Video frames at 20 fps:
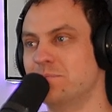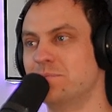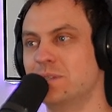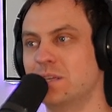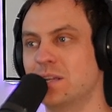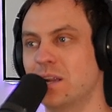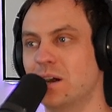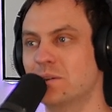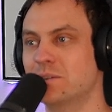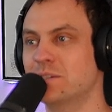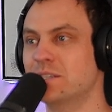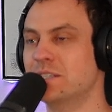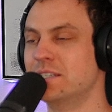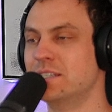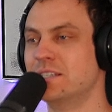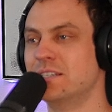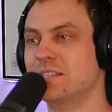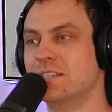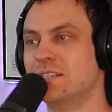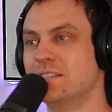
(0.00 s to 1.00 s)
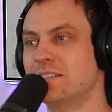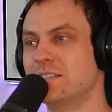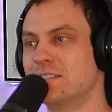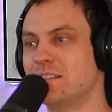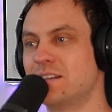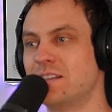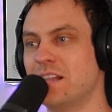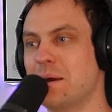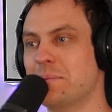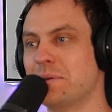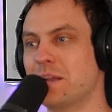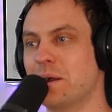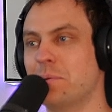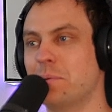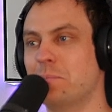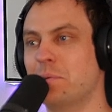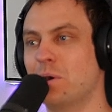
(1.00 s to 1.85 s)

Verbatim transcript: you know space program climbing up a